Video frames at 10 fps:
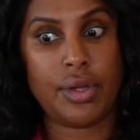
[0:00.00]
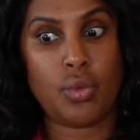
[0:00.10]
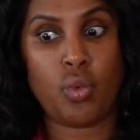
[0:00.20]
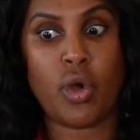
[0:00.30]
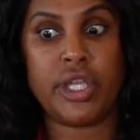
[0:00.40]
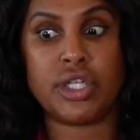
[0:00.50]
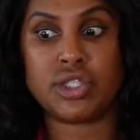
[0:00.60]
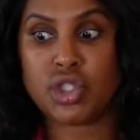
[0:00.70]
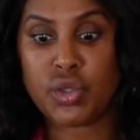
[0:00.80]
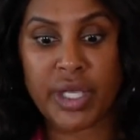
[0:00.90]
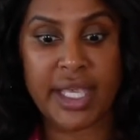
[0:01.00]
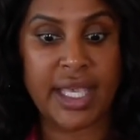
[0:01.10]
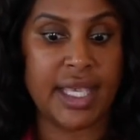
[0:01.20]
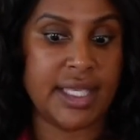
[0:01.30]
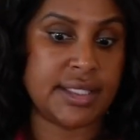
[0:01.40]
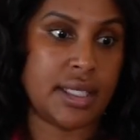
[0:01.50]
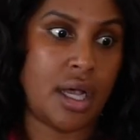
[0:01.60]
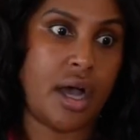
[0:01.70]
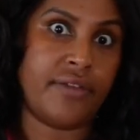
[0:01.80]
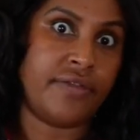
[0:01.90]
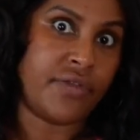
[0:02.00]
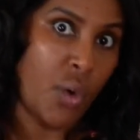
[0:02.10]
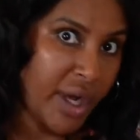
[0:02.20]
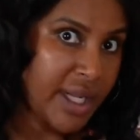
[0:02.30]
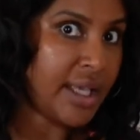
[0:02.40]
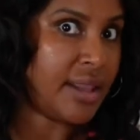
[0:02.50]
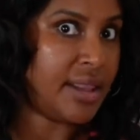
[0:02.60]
what you're doing is avoiding